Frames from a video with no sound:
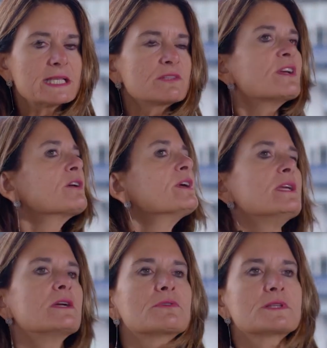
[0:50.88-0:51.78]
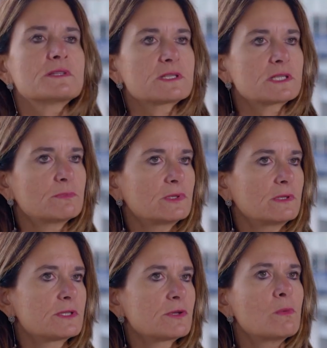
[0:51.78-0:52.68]
it's very
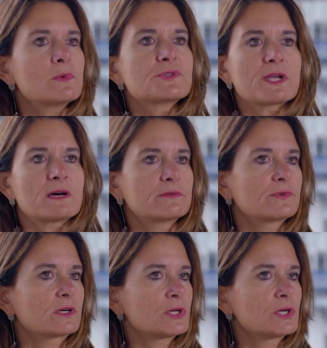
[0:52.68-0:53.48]
irresistible. It's almost out of our